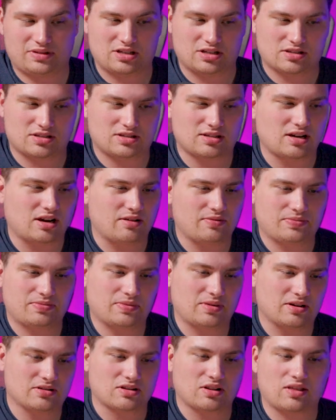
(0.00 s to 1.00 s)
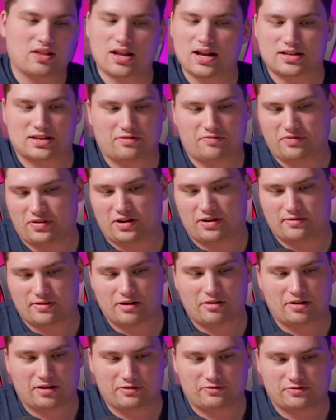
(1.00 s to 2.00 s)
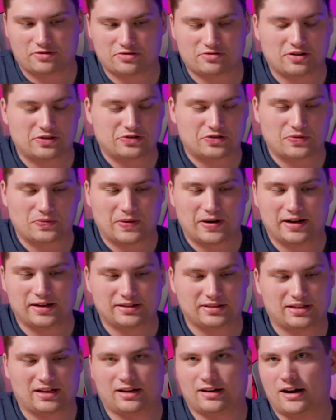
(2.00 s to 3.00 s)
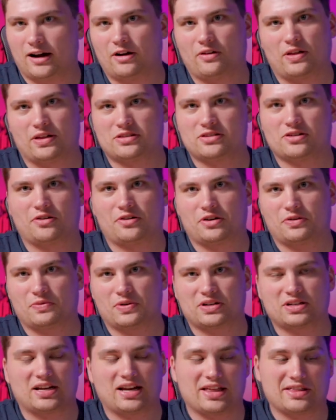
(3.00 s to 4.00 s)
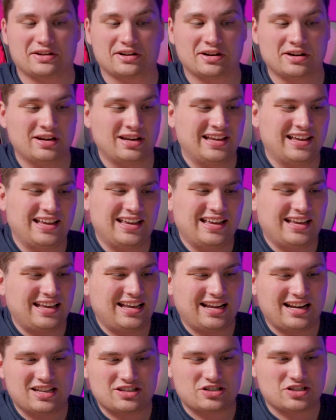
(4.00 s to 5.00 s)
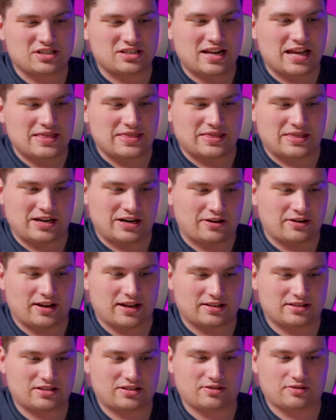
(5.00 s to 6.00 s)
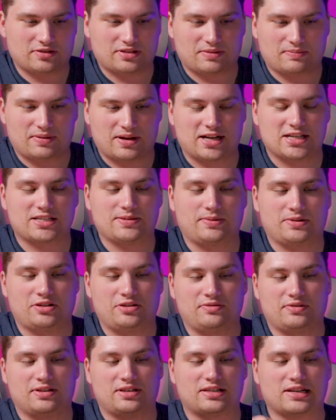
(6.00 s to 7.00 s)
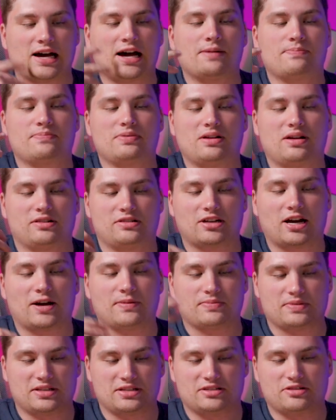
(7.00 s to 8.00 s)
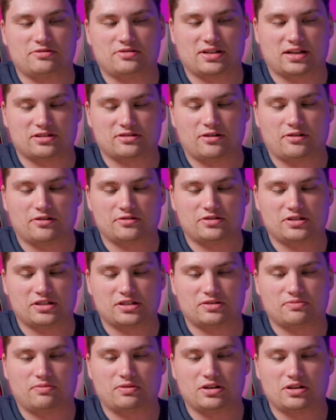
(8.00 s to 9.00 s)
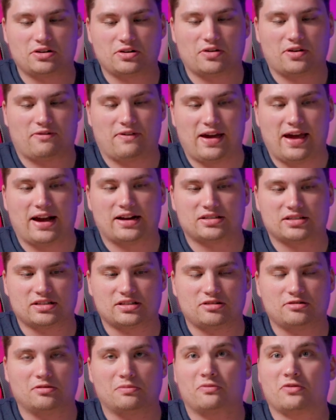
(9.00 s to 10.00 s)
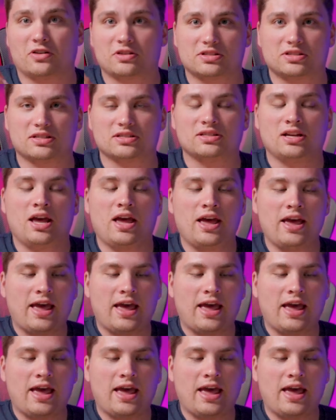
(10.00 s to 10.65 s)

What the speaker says: a lot to figure out infrastructure wise on how that's all going to work together. And it's just not there yet. So it's impossible to adopt these new technologies when you don't have access to them versus